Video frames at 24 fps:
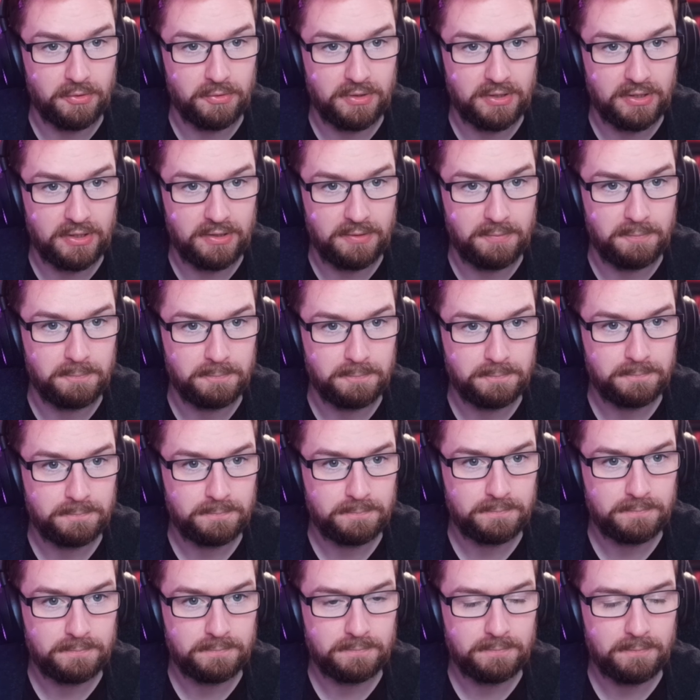than
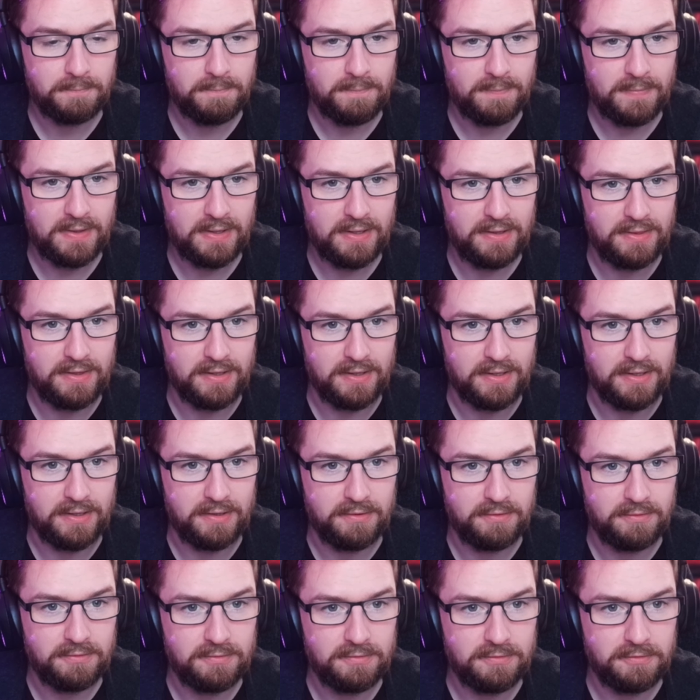the
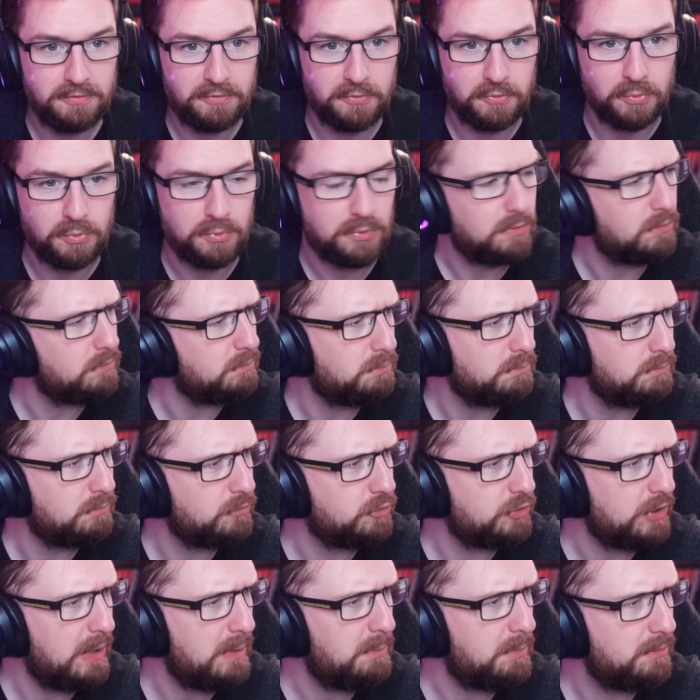full
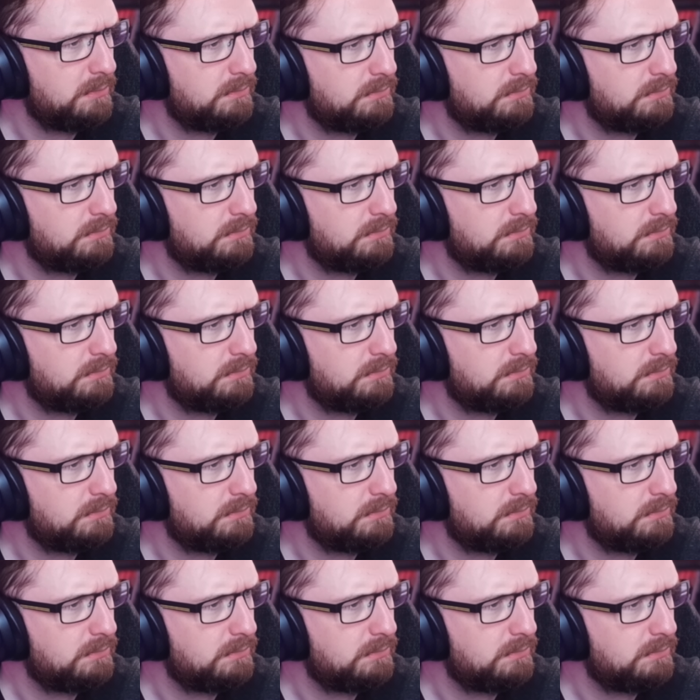trap.